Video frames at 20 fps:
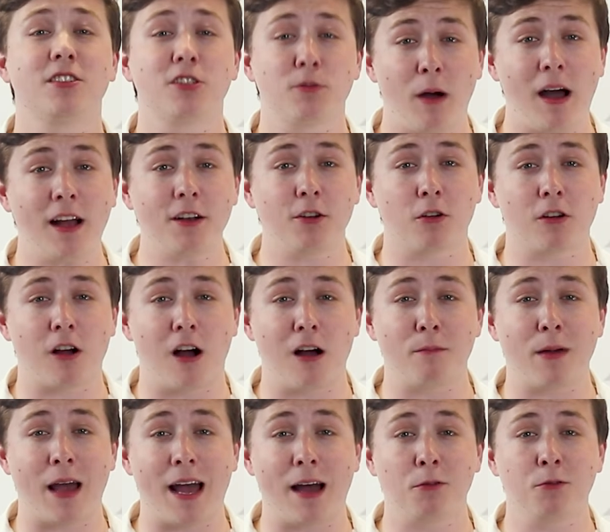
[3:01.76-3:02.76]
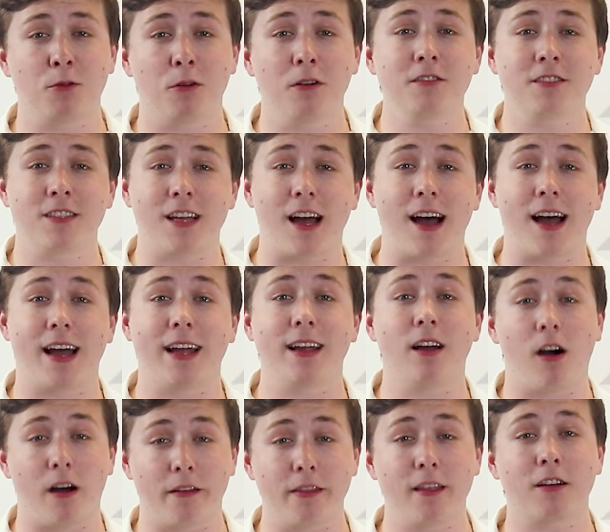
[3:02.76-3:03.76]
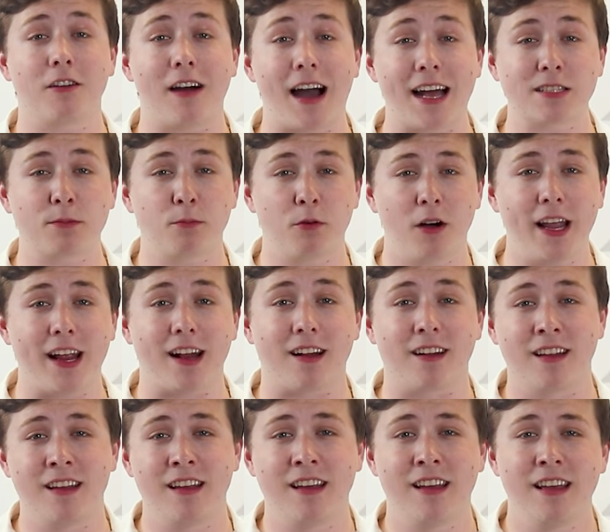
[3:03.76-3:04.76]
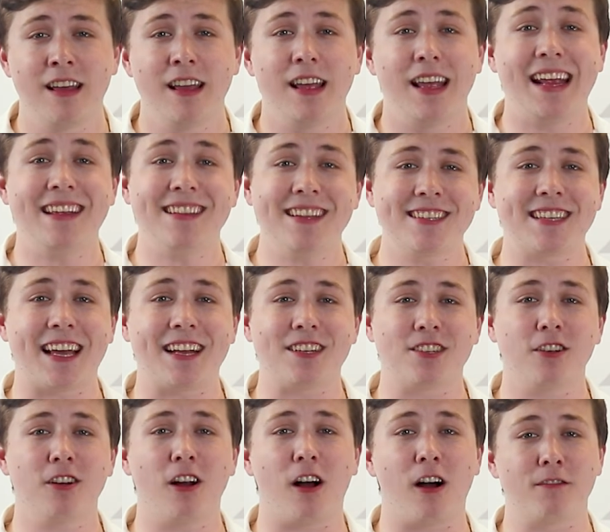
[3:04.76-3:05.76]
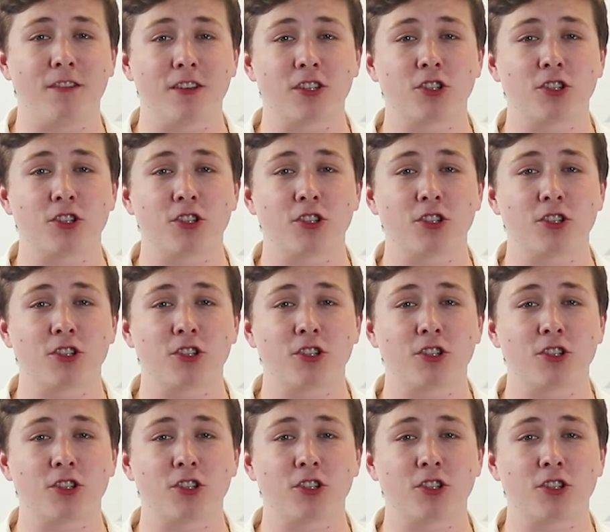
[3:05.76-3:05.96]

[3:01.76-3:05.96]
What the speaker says: to spot your compound or dye on the glass plate. In the center of